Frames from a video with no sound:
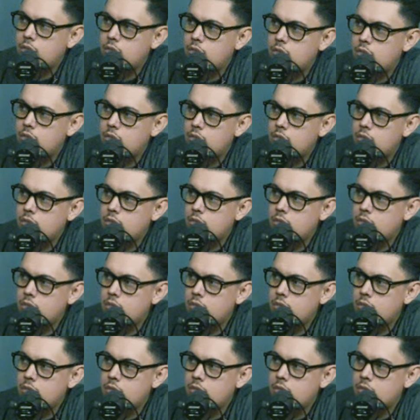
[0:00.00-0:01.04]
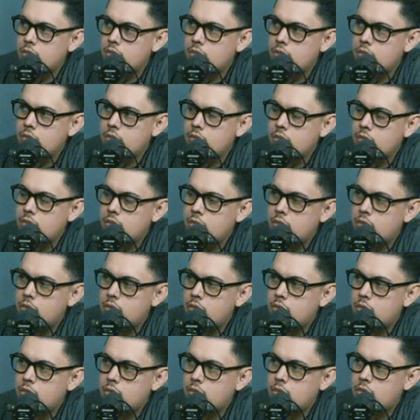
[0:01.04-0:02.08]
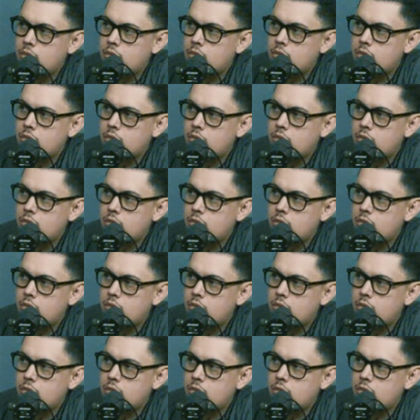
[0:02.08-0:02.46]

(not speaking)